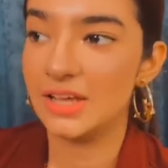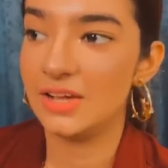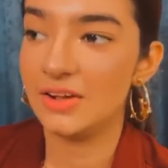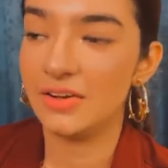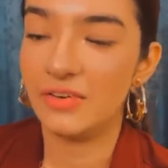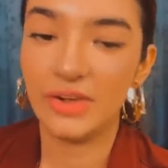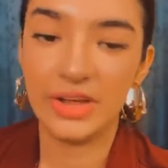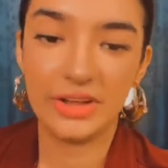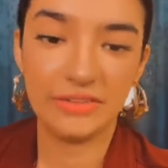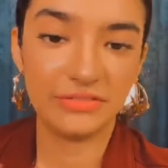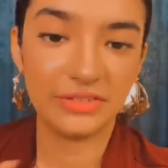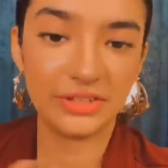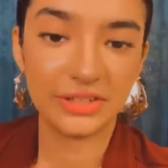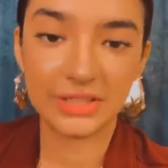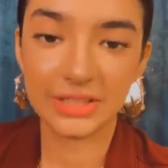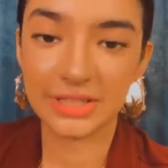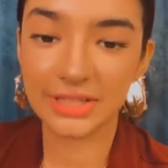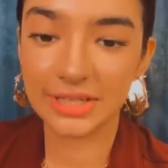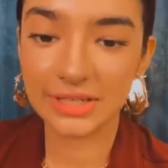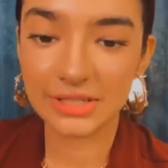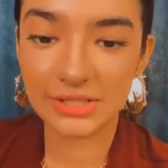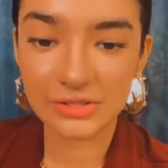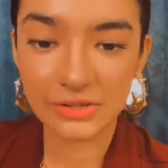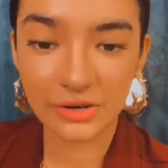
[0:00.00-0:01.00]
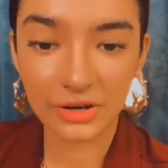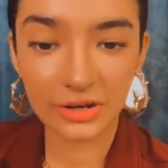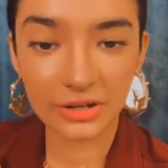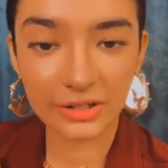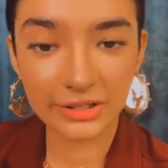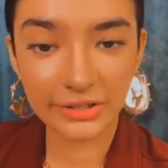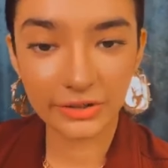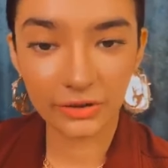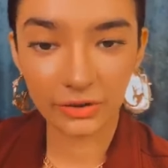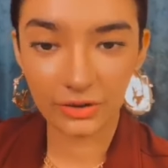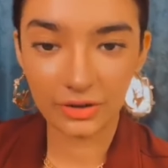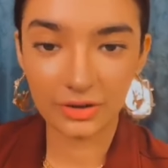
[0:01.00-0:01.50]
Everything, it's all
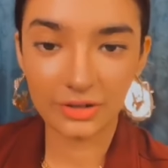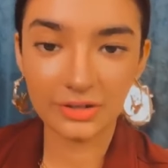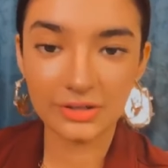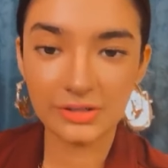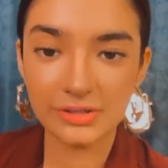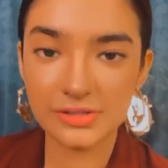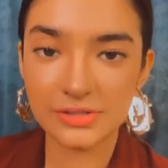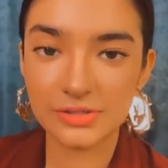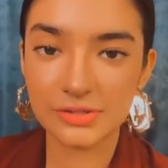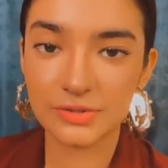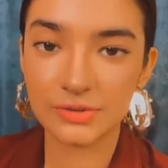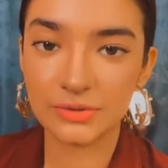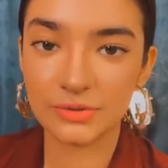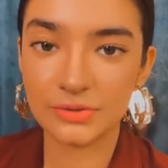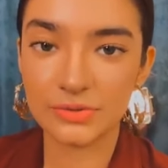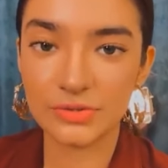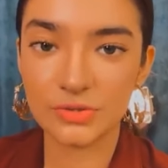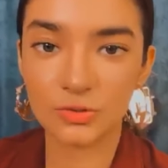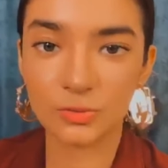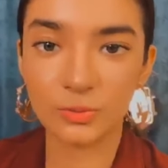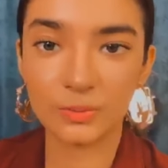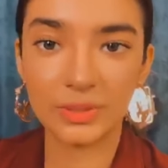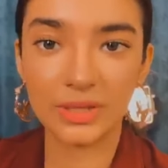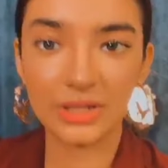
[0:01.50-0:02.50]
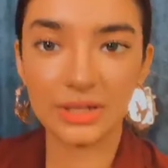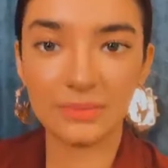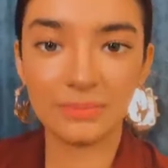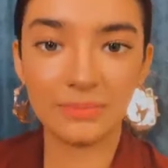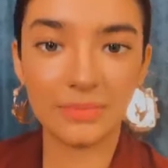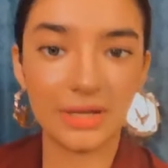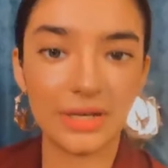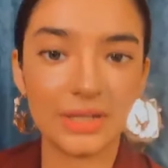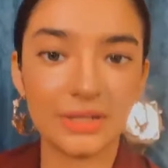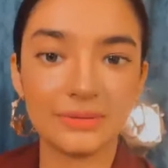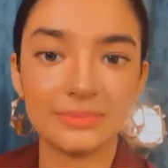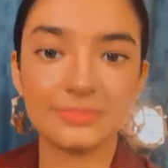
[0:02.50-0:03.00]
y'all. So, jo bhi
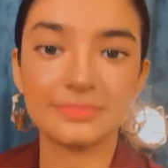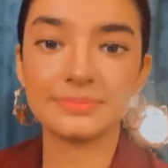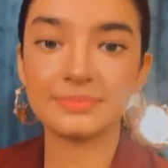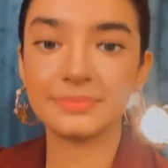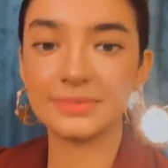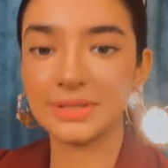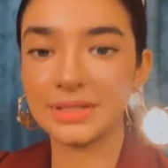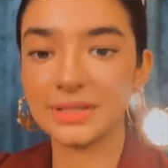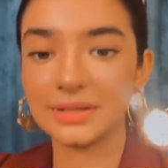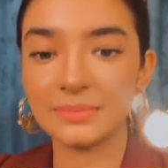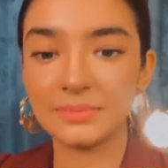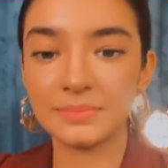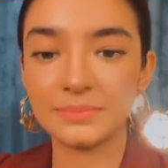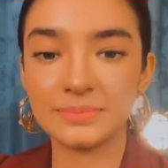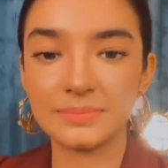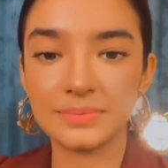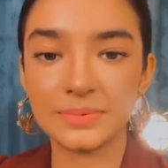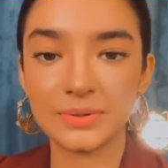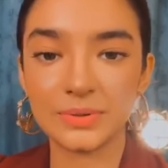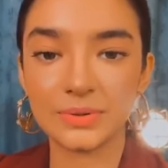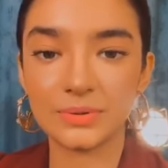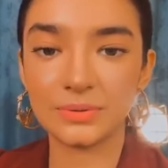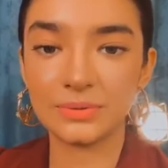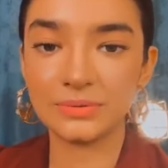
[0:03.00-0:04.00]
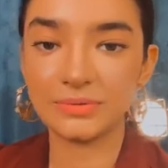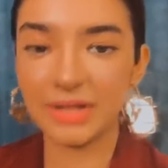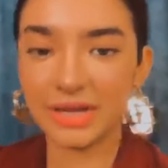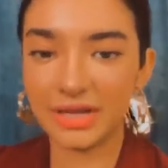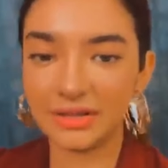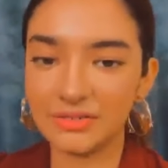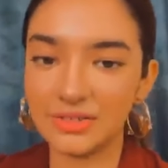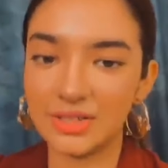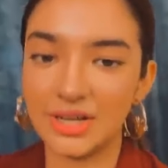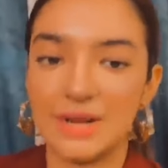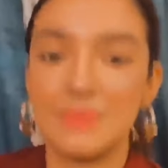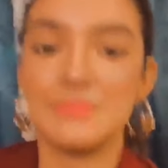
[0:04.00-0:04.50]
main, matlab, you know,
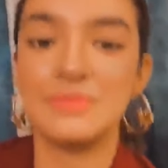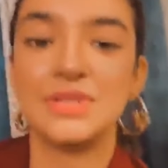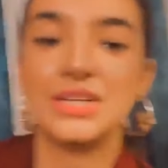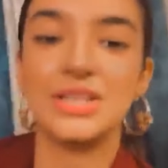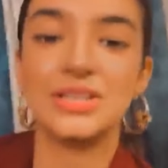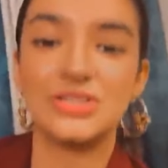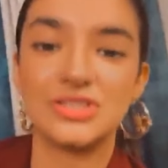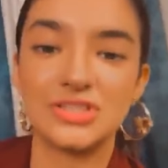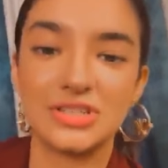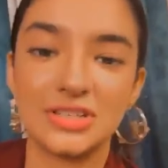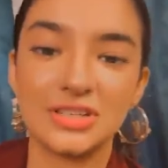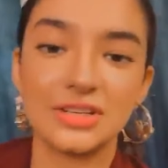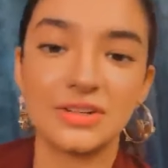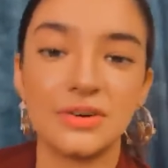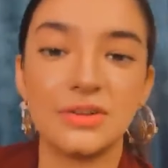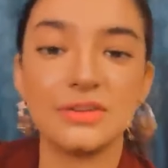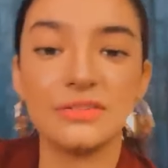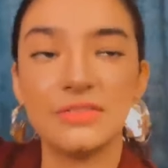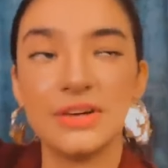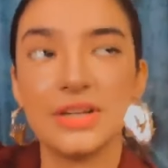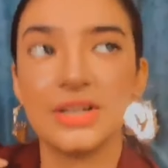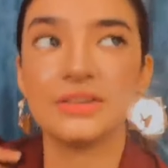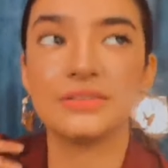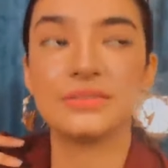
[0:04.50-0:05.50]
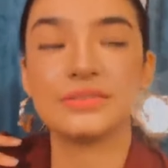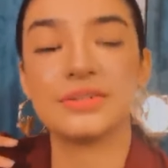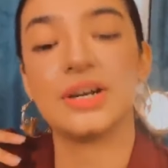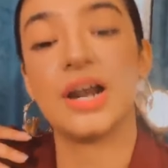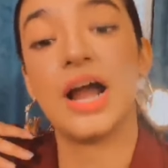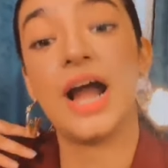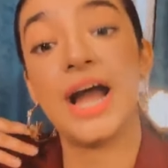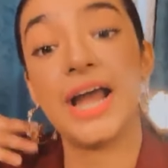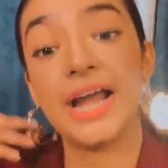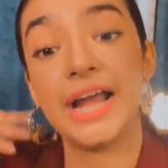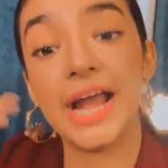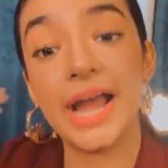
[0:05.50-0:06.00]
wherever I'm reaching on wherever
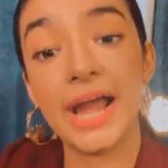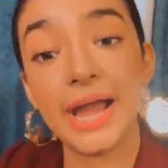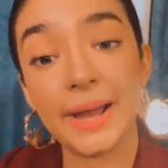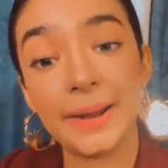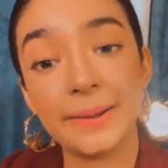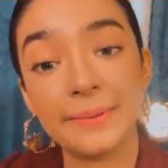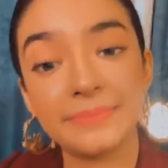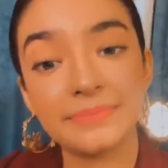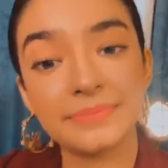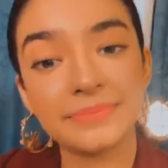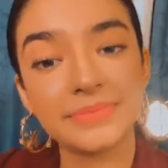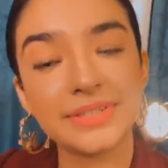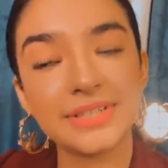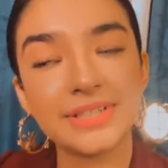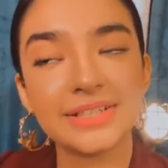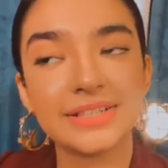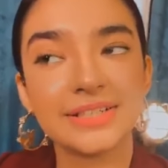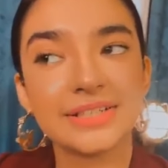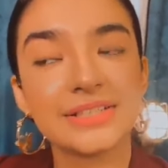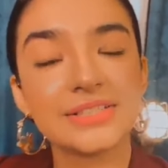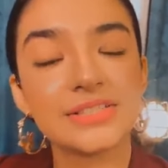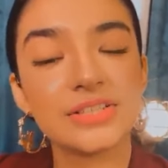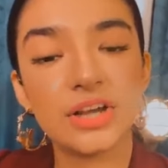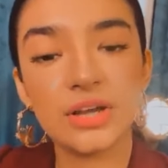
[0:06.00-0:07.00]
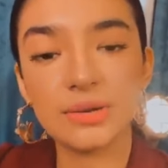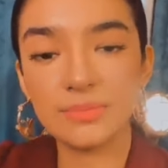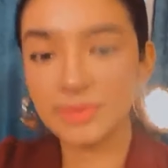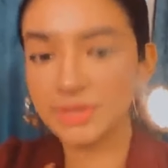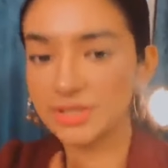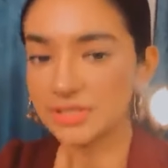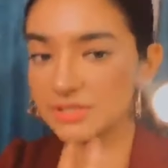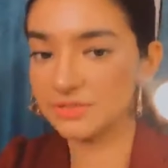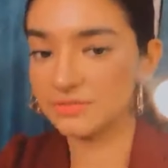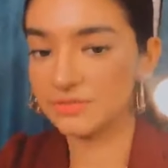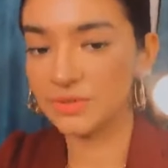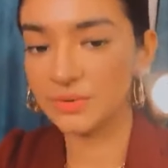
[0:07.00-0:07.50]
I am, it's all because
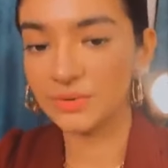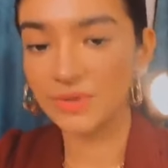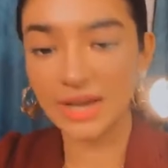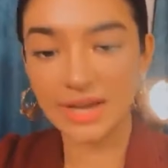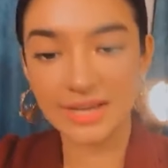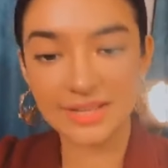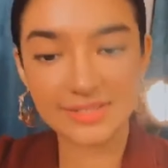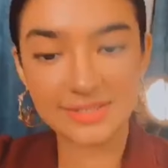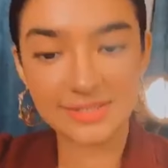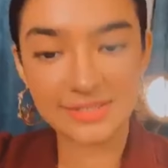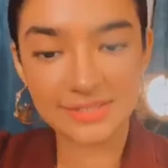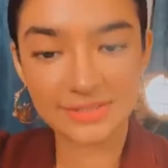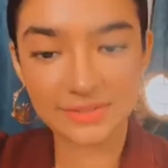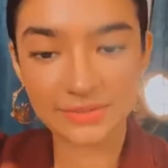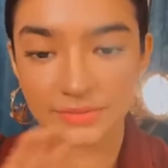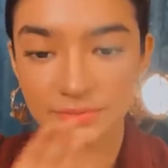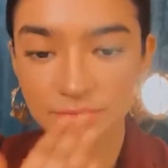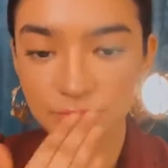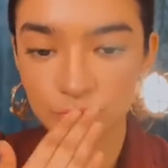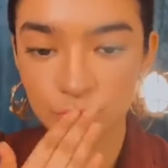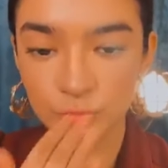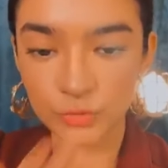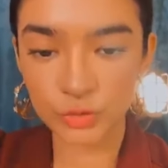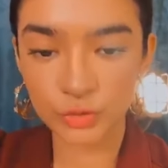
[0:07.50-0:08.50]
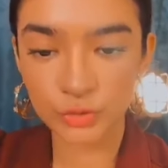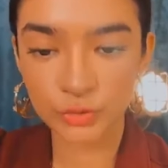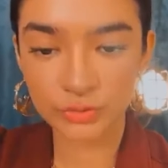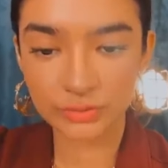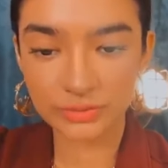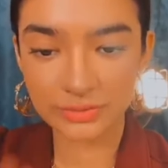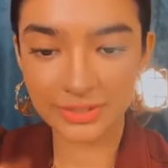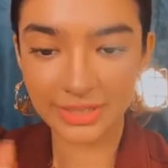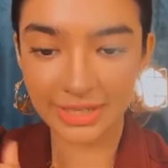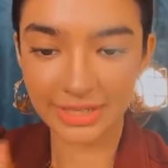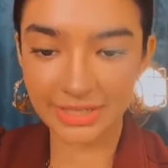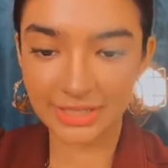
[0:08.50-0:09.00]
of you guys. So,
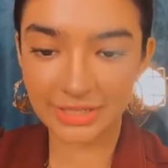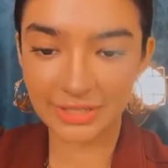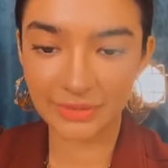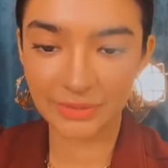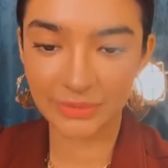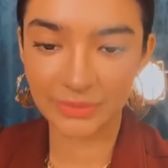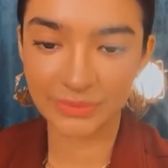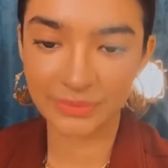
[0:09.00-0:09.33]
thank you.